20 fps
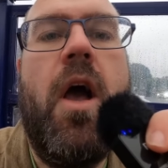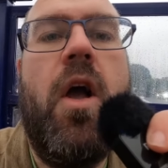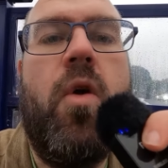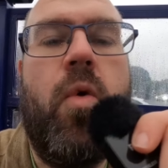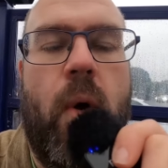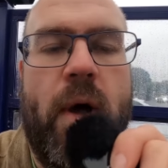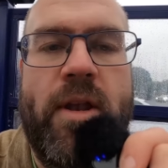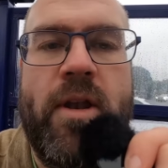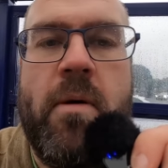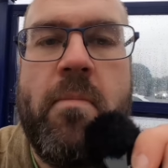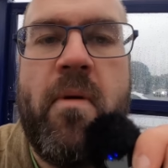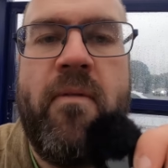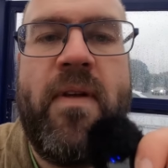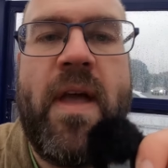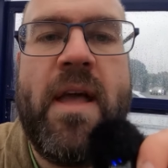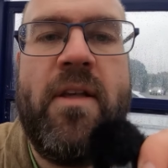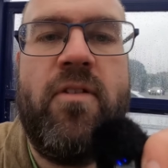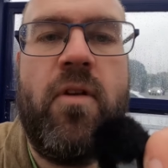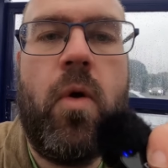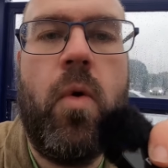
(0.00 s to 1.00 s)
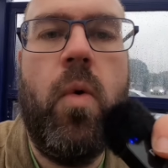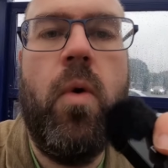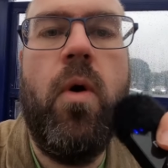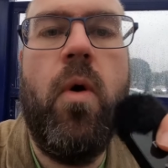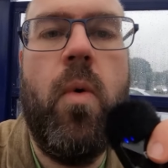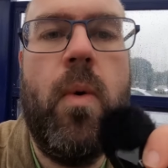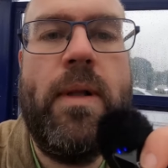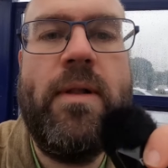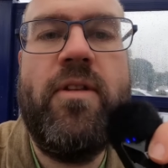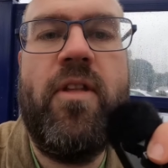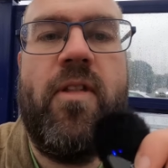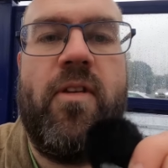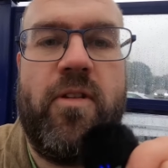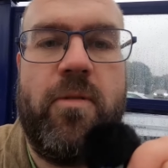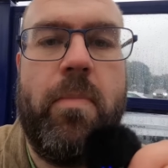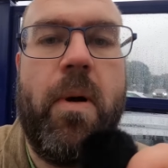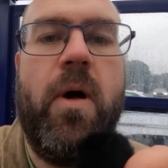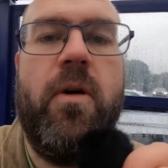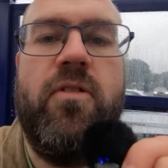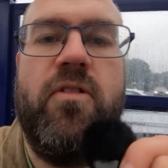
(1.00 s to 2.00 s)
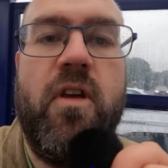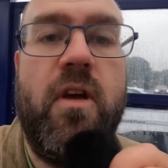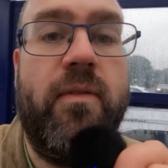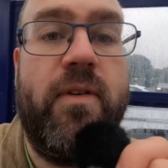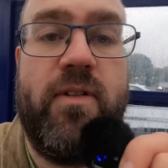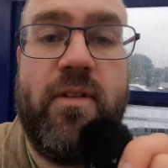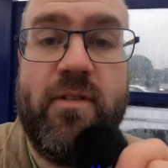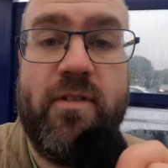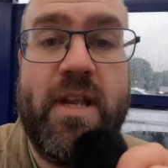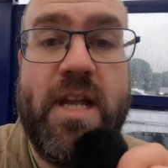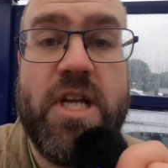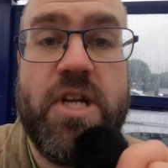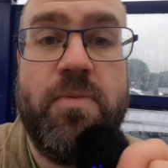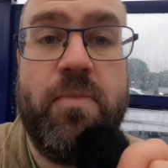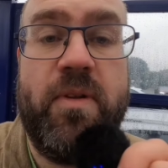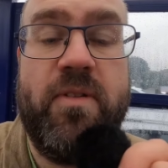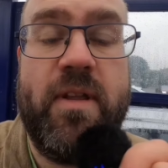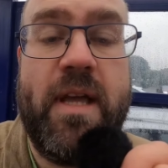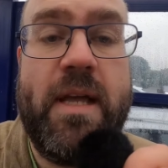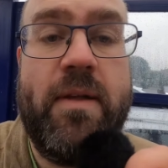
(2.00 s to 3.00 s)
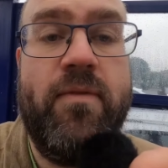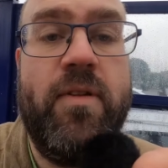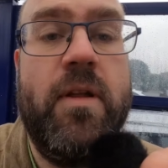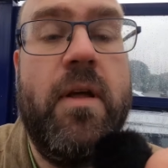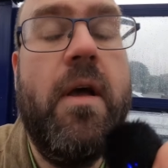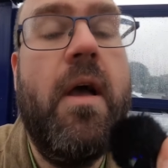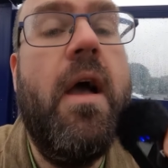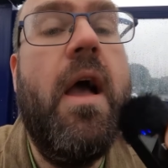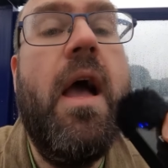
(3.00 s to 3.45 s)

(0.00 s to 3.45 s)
quite a number of years ago, owing to the sparse service the station received,